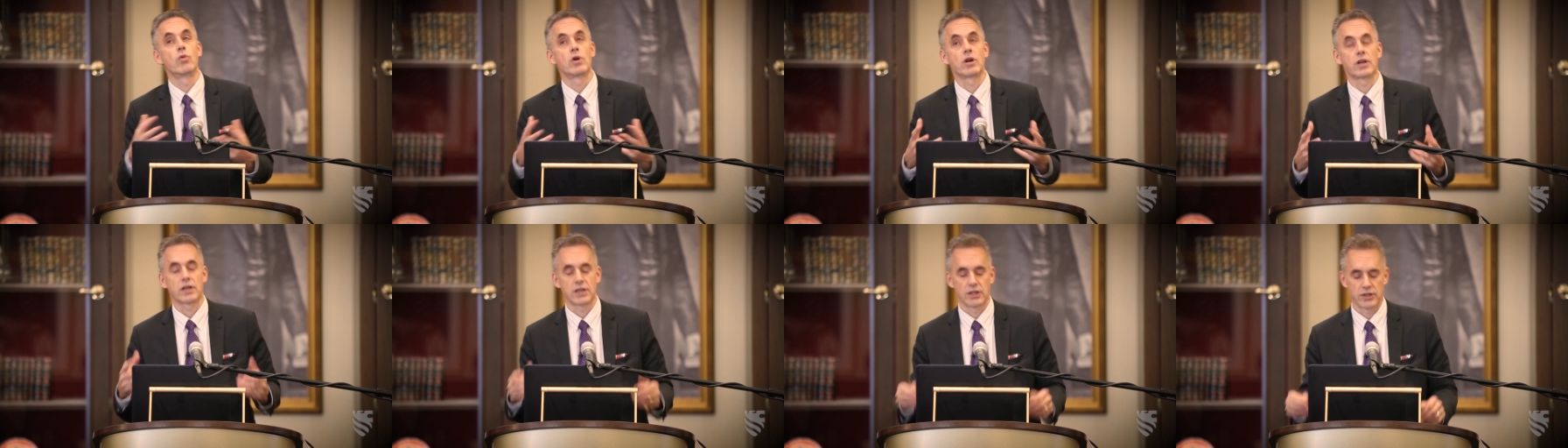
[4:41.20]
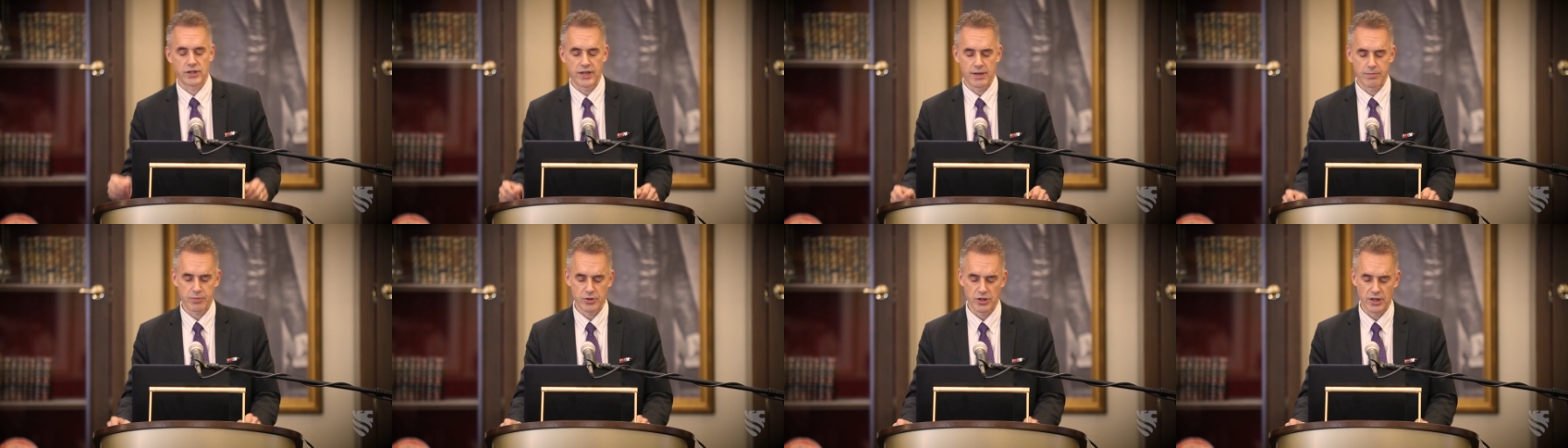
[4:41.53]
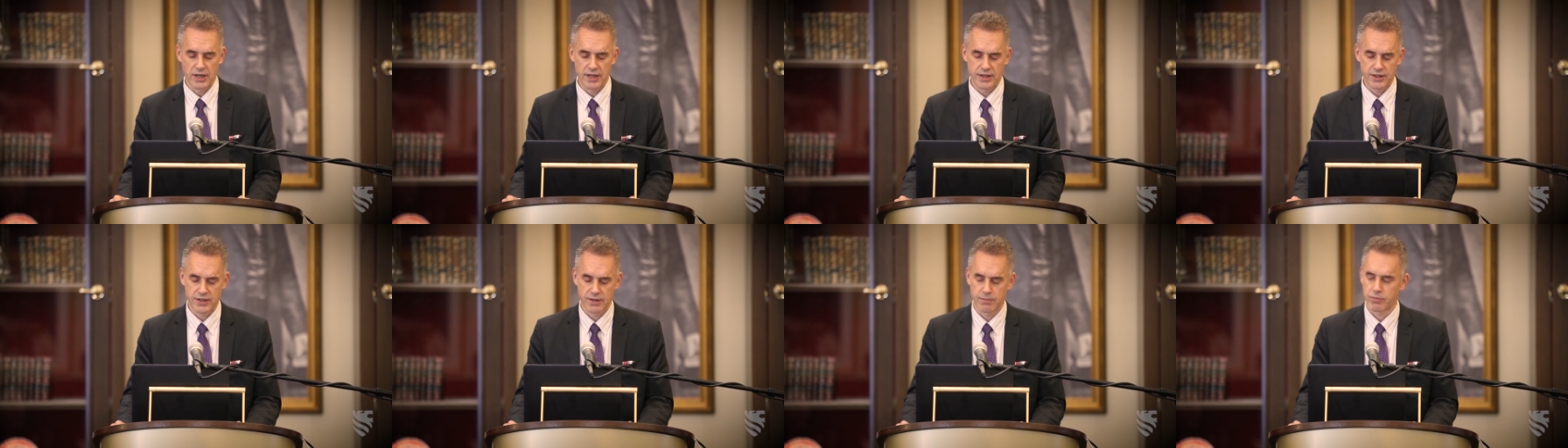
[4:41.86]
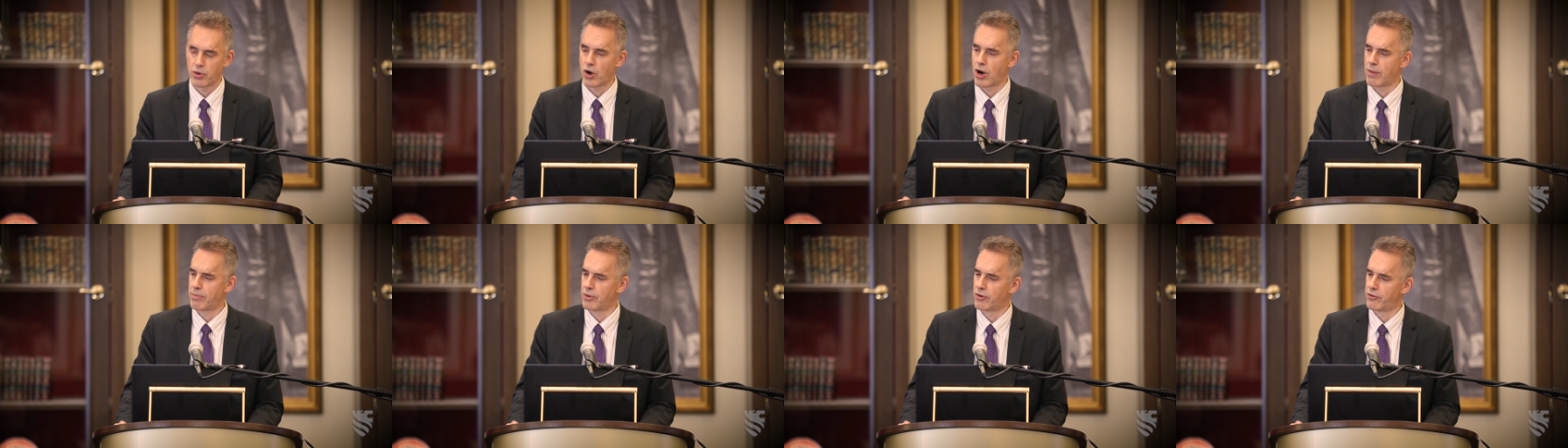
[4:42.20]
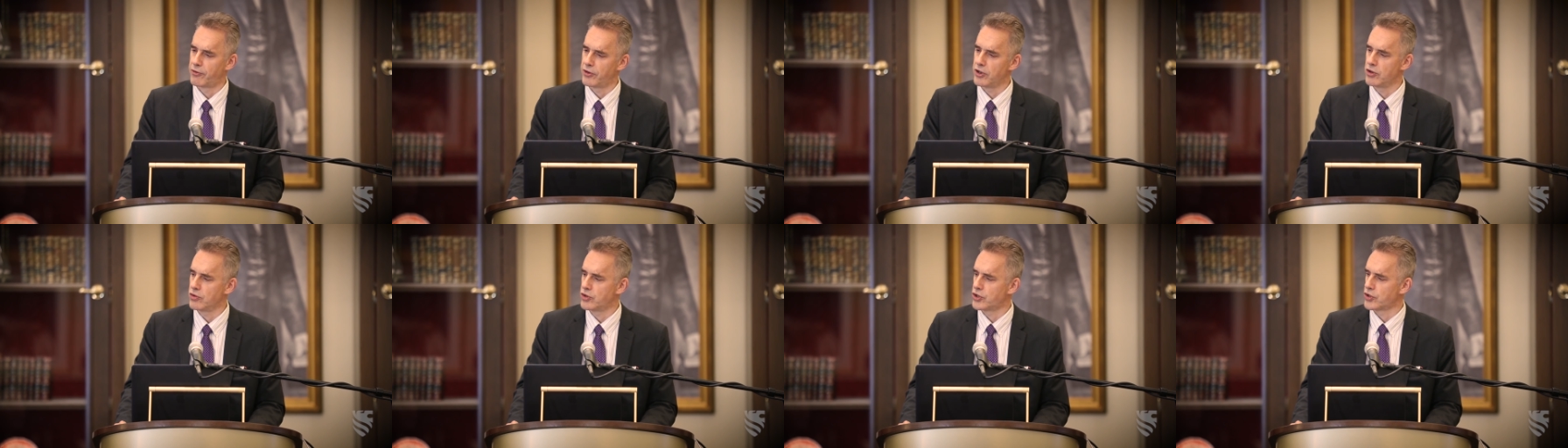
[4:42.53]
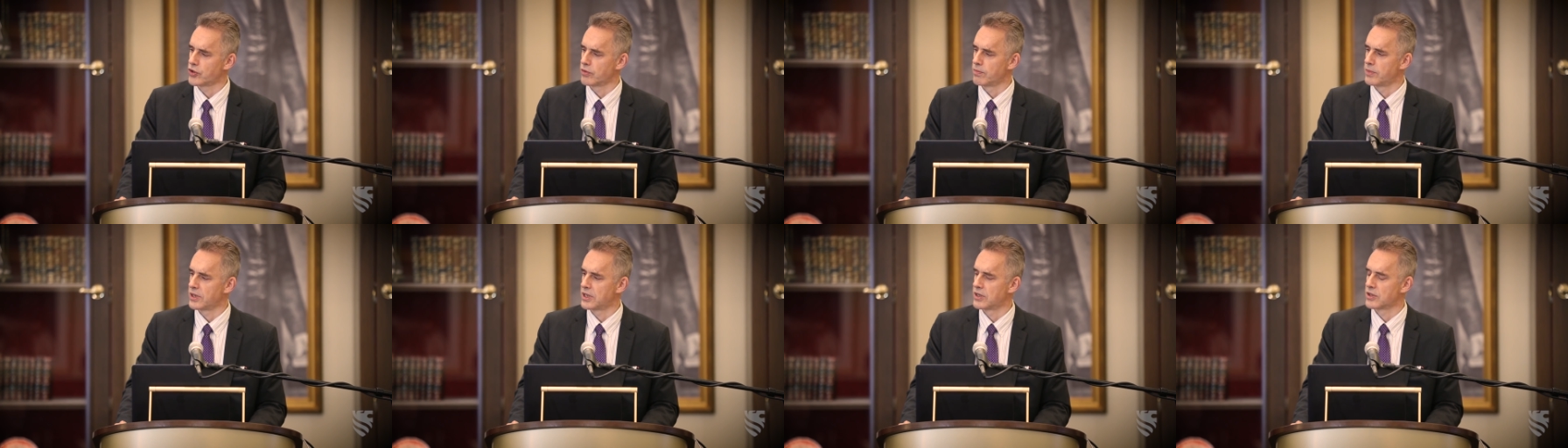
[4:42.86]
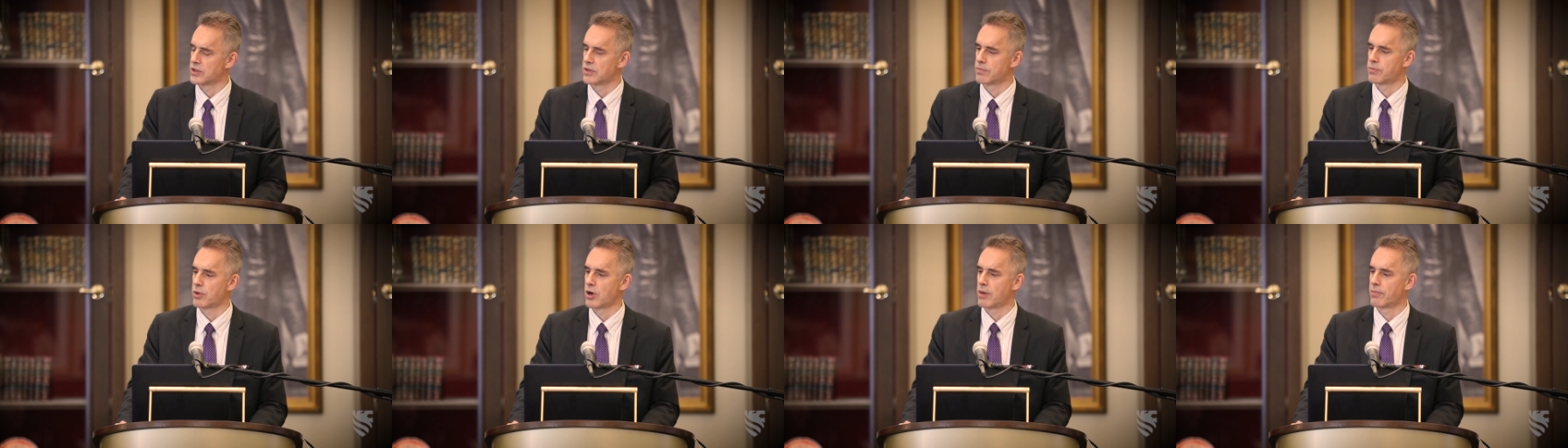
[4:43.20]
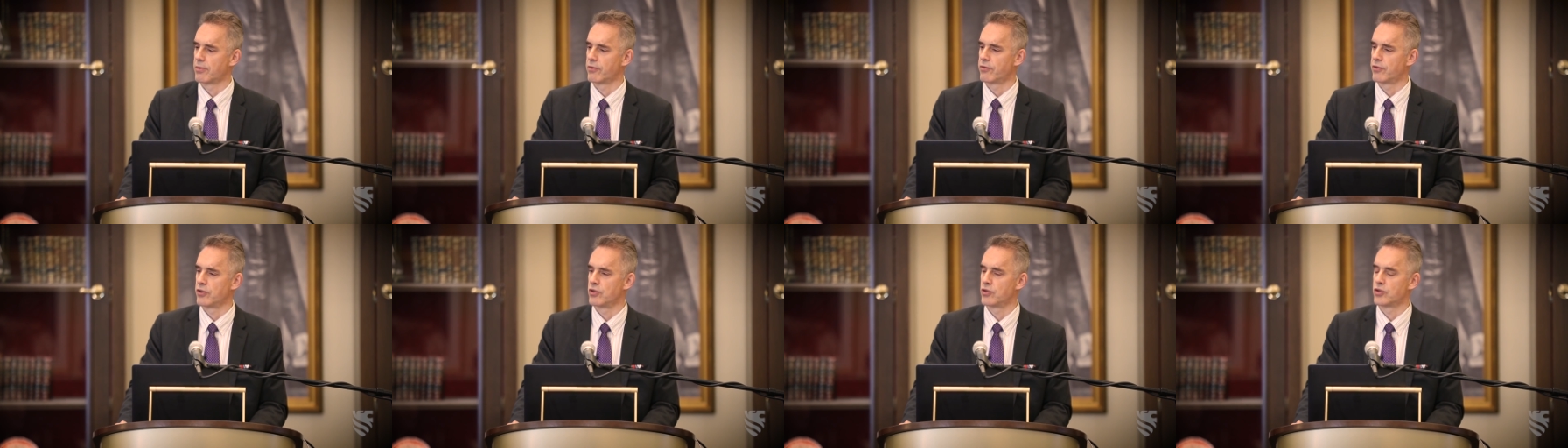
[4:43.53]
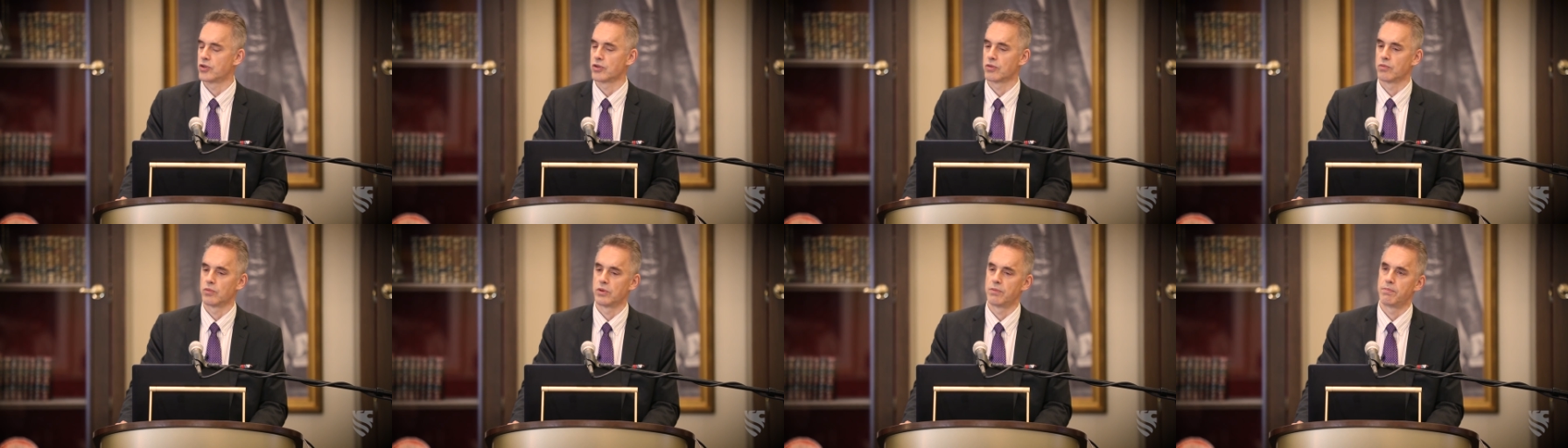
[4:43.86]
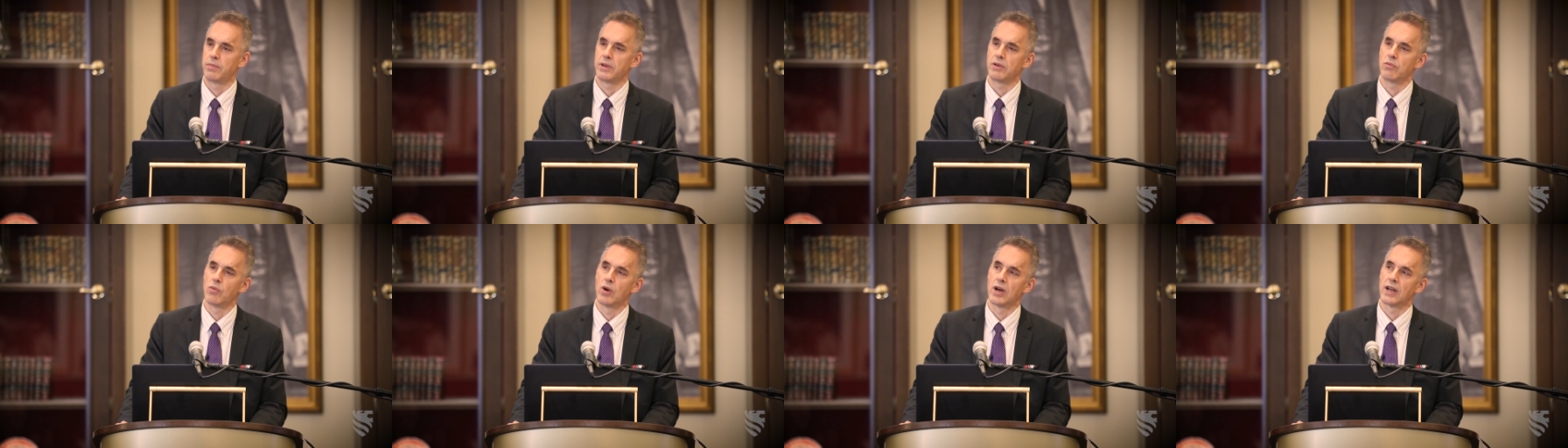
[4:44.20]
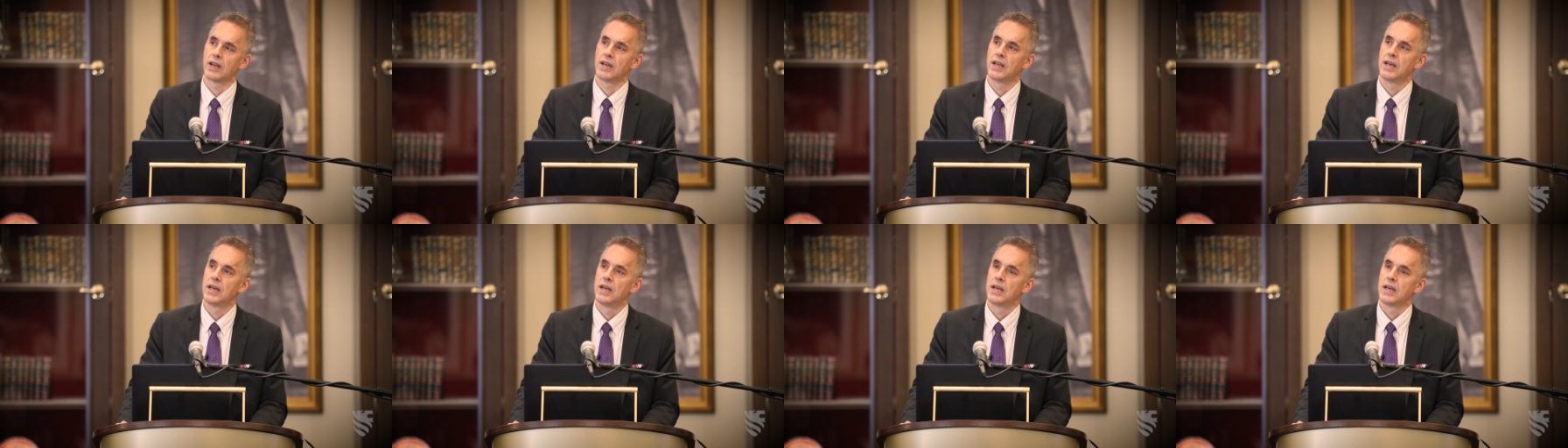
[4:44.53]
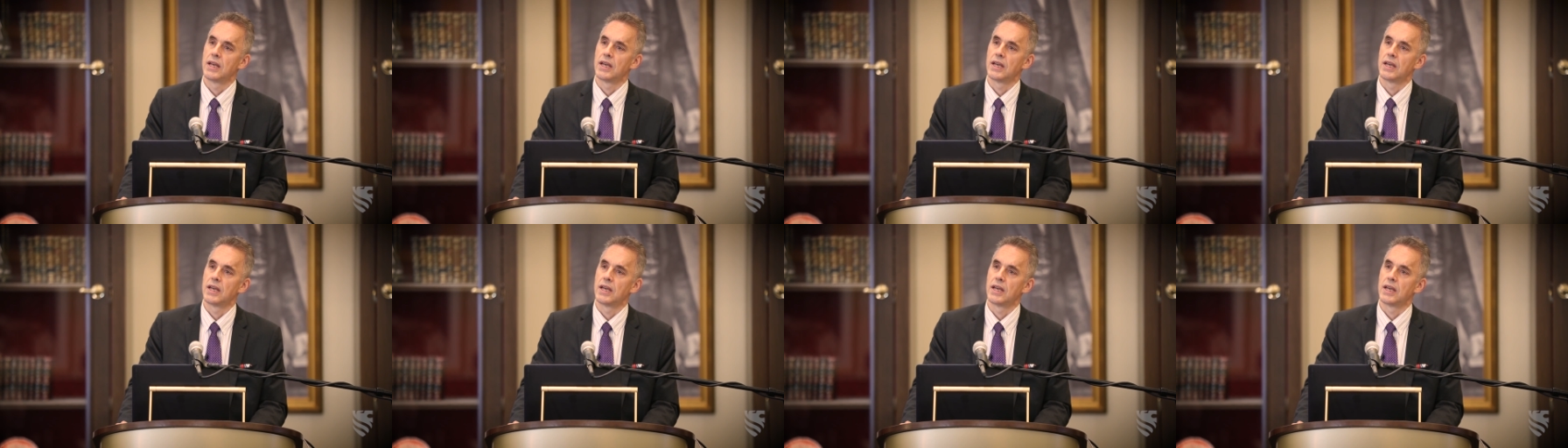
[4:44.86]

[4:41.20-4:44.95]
you want to conceptualize the proper future, because the proper future would be one